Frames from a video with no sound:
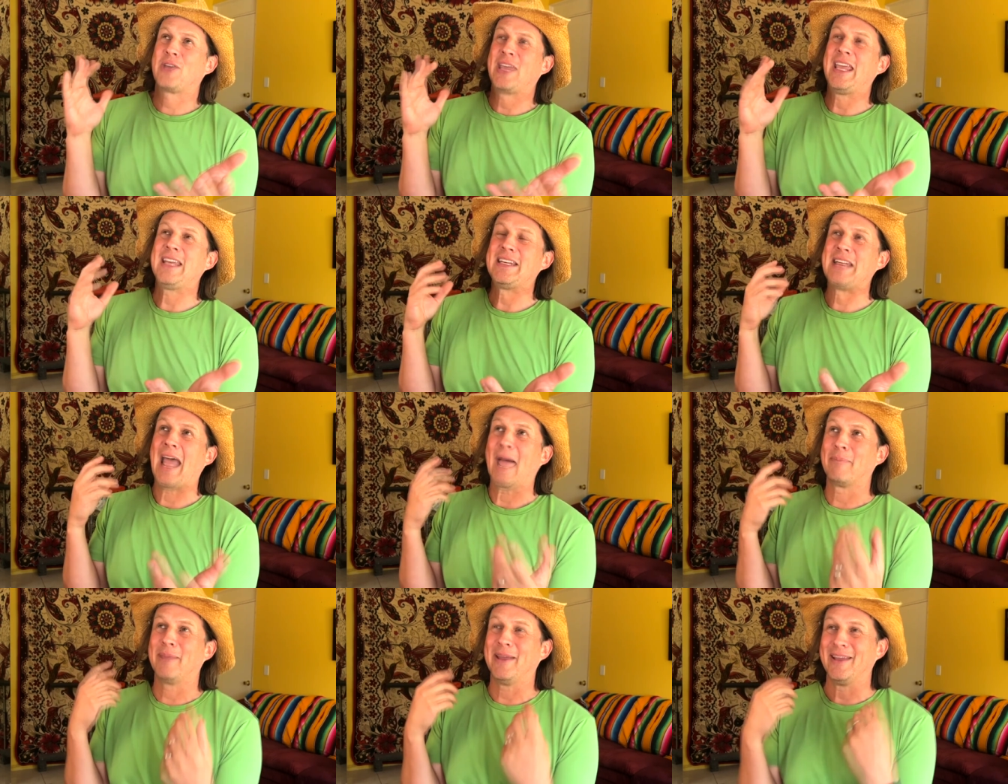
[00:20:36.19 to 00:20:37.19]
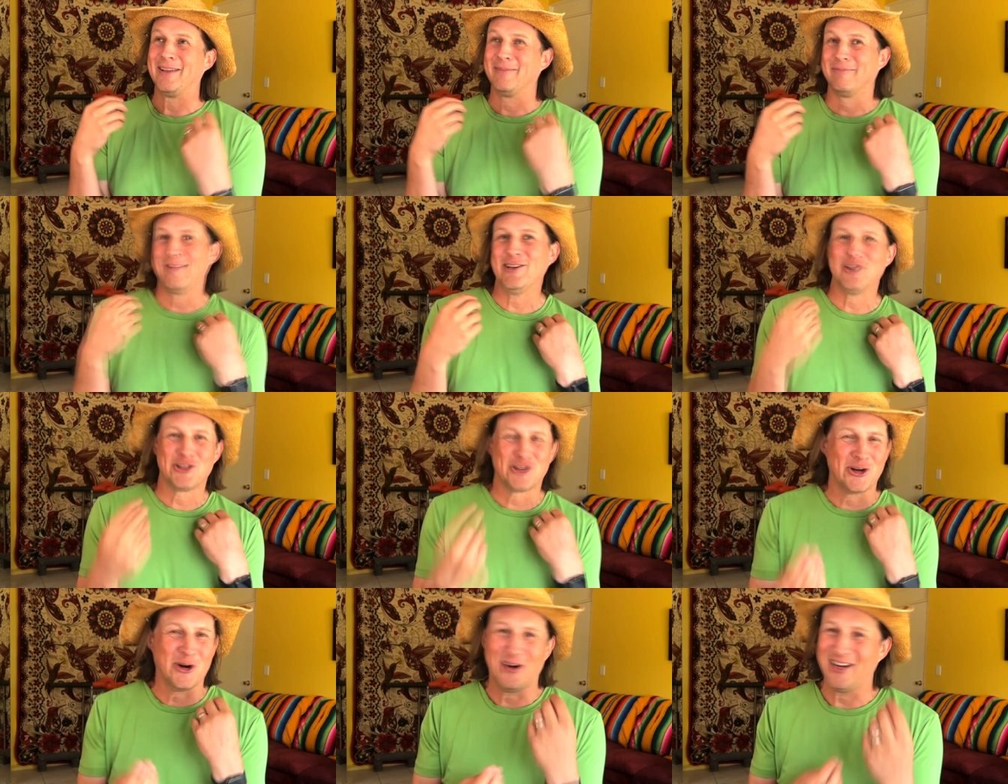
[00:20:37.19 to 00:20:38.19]
kidnapping
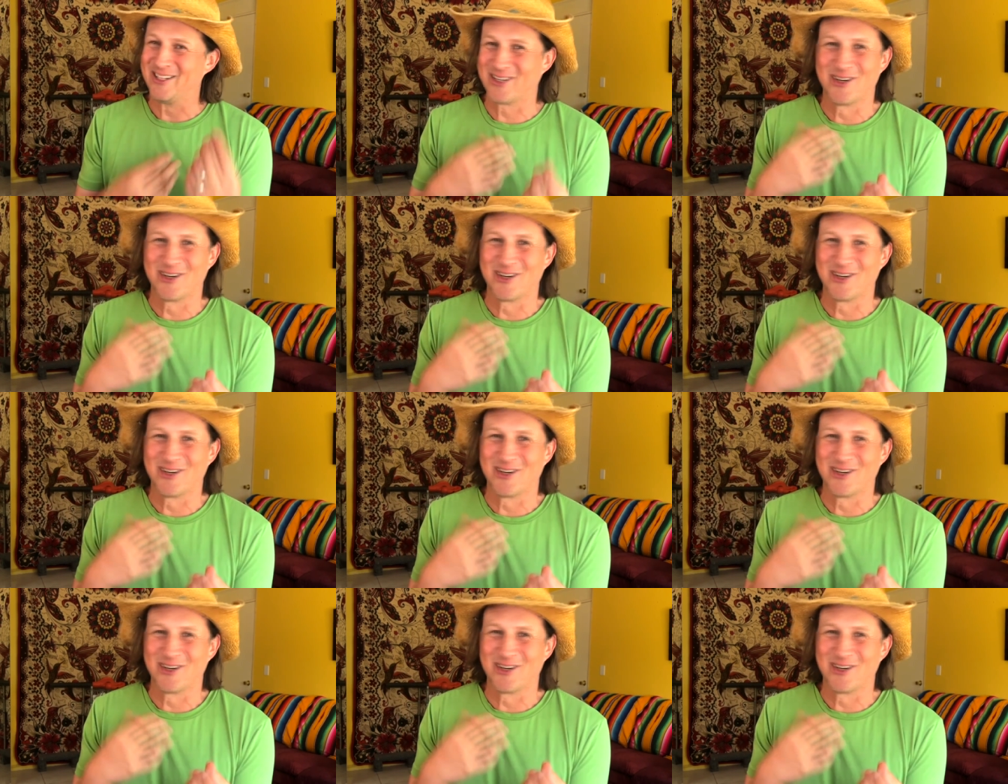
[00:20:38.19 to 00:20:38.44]
insurance